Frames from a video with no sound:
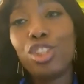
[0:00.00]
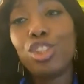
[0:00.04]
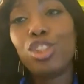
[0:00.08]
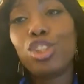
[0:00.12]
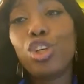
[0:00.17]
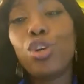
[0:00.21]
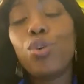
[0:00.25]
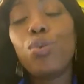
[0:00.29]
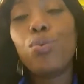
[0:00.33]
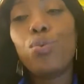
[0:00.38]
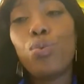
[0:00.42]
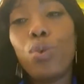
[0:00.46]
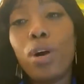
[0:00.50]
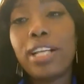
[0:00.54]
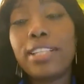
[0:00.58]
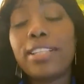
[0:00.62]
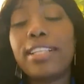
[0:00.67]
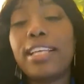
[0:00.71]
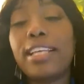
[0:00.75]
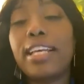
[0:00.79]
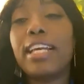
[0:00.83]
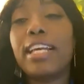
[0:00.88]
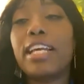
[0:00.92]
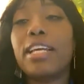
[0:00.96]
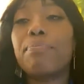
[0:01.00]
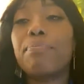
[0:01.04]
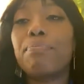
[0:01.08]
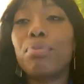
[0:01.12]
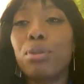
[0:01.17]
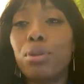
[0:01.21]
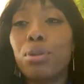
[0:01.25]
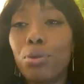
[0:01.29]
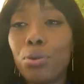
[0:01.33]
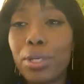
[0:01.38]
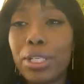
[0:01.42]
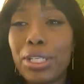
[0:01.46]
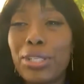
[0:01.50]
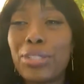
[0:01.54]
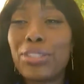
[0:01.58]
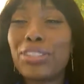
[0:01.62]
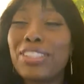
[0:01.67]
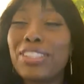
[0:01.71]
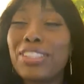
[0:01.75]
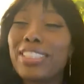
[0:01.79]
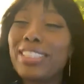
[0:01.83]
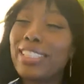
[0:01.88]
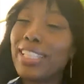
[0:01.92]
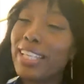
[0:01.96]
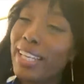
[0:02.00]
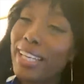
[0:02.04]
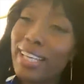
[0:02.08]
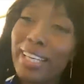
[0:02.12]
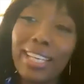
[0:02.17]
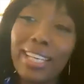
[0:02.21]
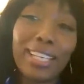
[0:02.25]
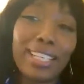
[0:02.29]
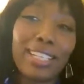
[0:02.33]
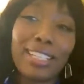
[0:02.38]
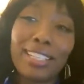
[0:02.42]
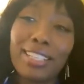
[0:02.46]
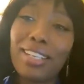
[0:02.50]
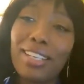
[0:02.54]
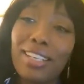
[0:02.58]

to what the employer said